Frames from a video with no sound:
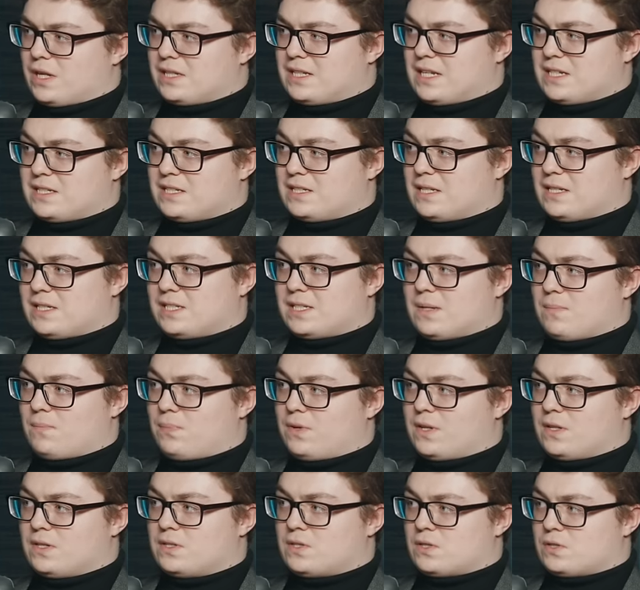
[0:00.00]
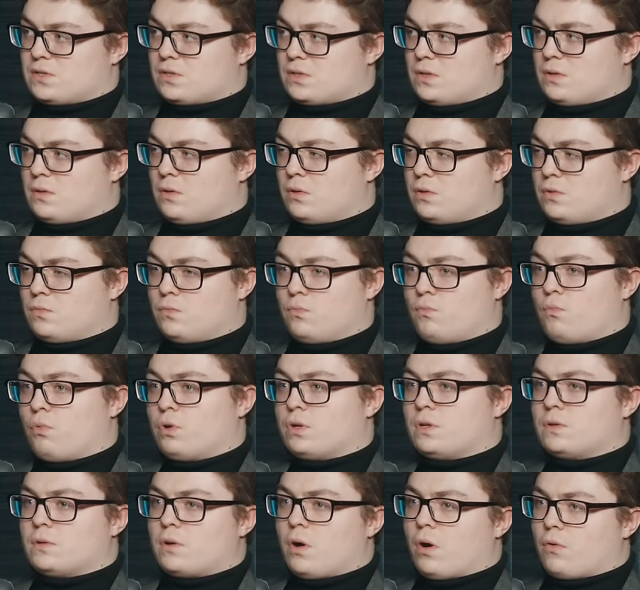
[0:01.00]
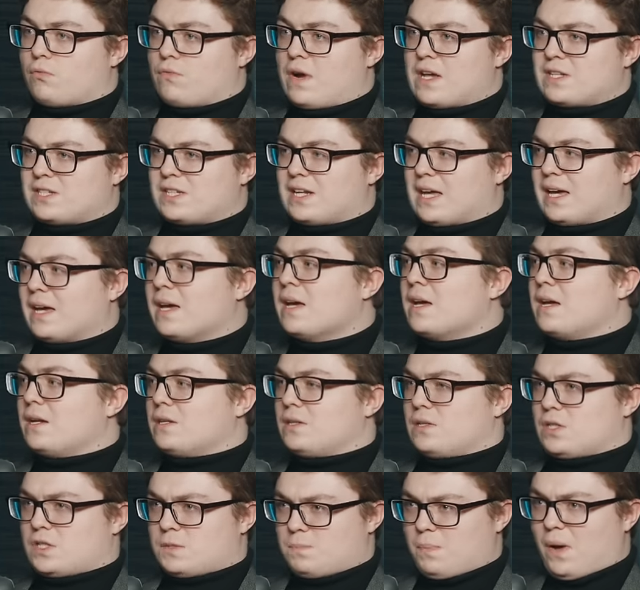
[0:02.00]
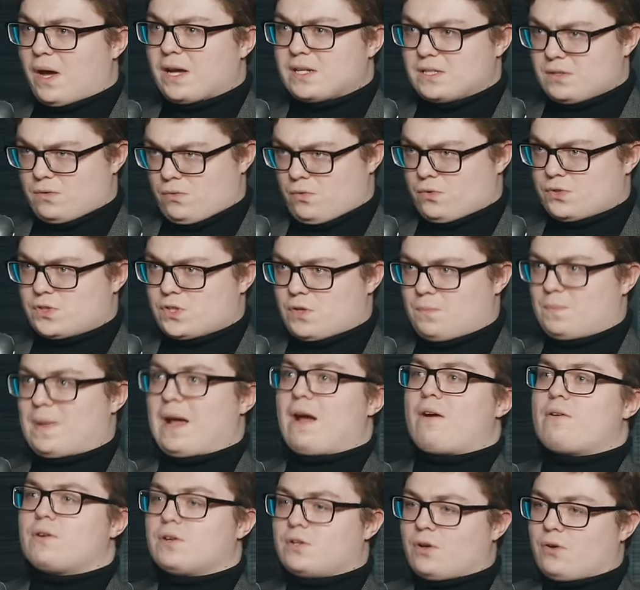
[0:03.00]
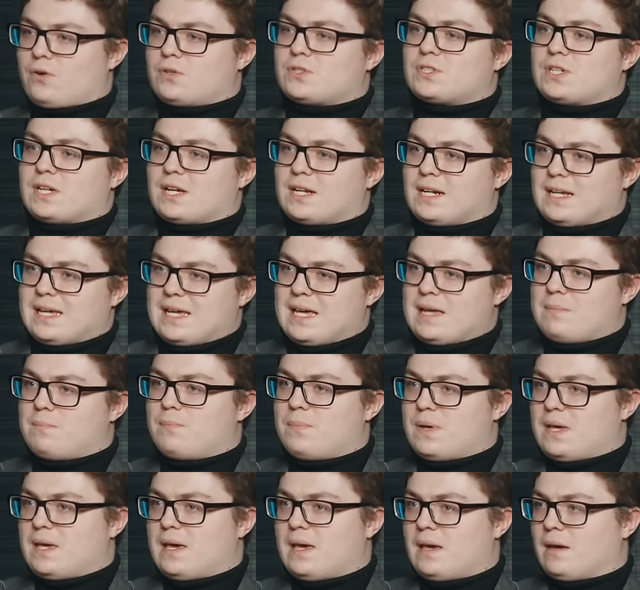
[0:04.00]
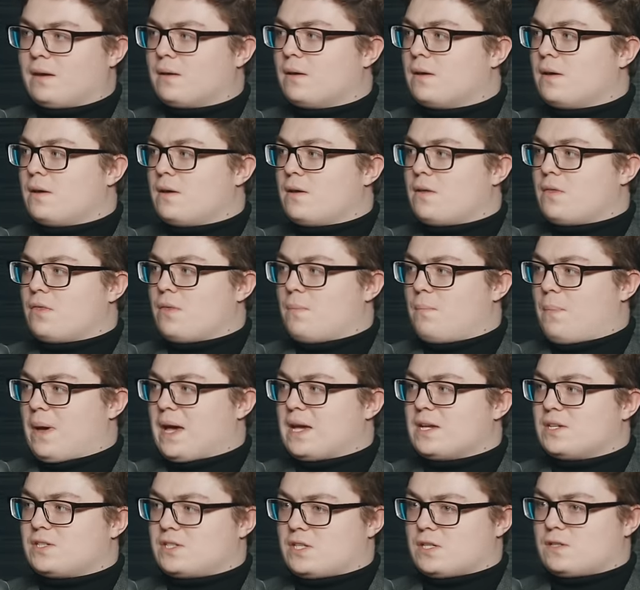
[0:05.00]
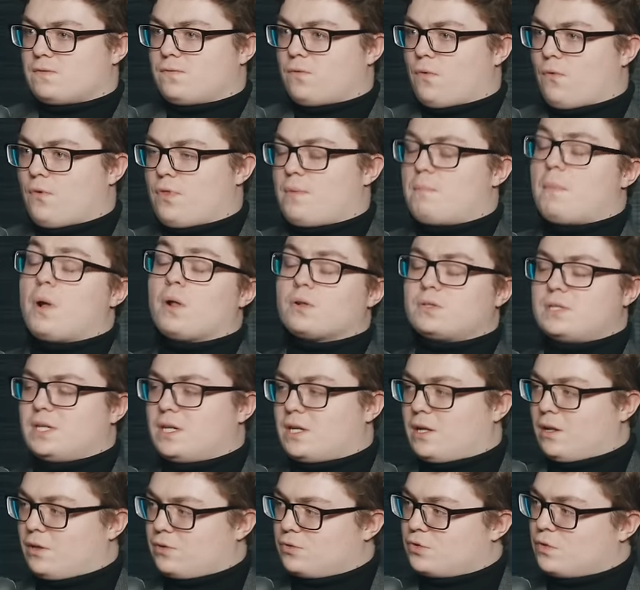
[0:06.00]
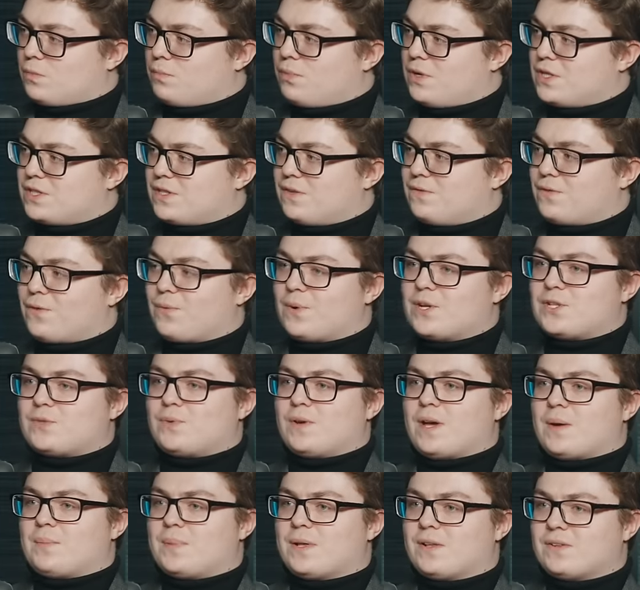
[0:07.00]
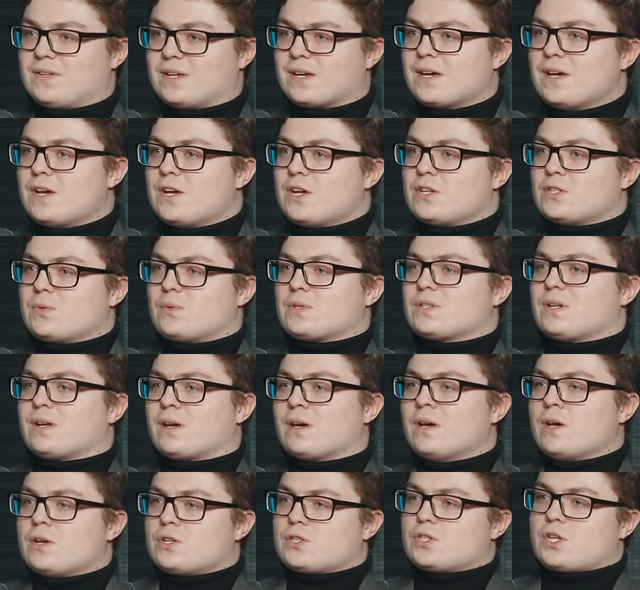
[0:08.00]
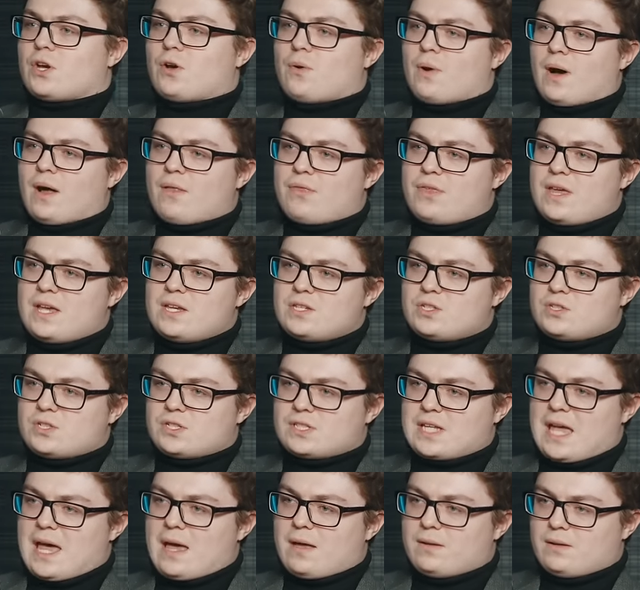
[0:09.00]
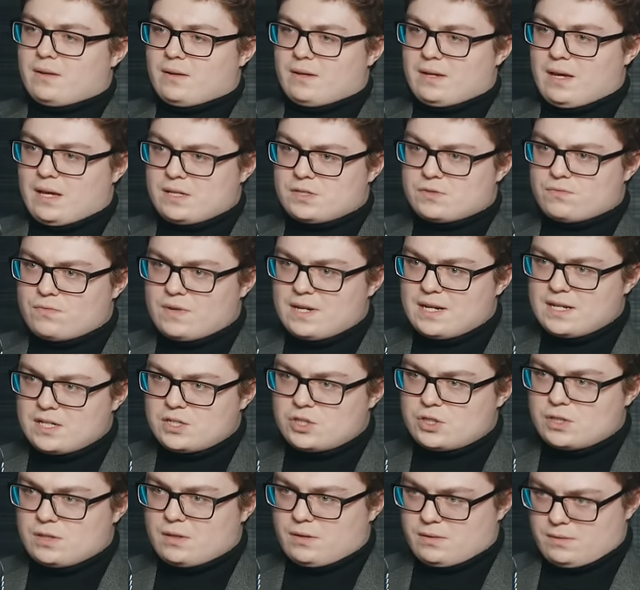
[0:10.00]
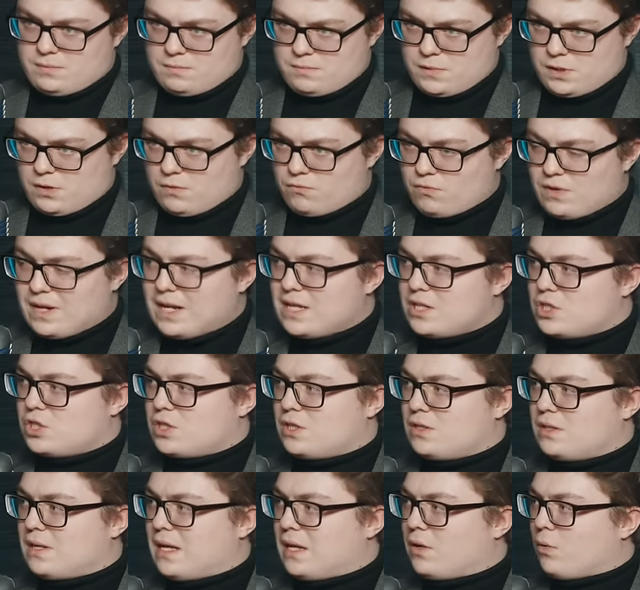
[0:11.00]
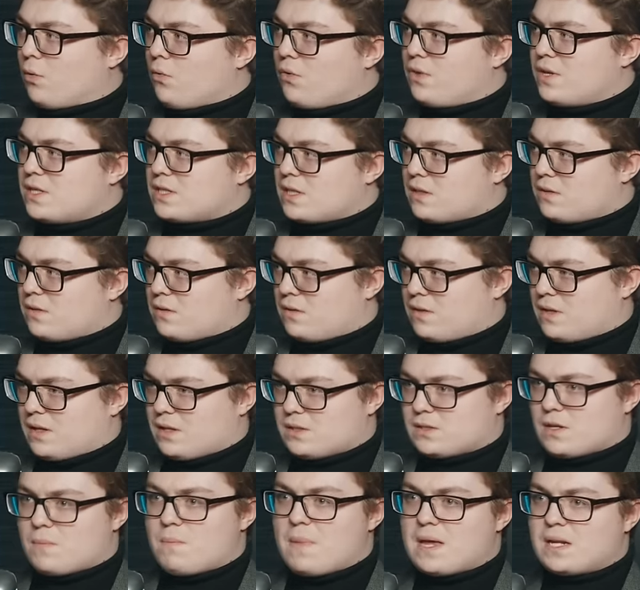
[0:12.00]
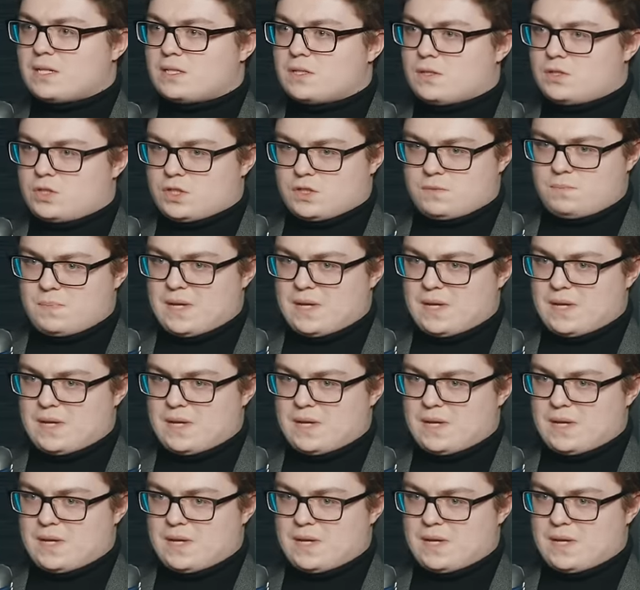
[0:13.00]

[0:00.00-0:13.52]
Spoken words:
identity simply would not resonate, despite also paradoxically it being the basis for the multicultural Britain for which we are building. So it's like, so are these just like, is religion, like, you know, religion and all these other things are meant to just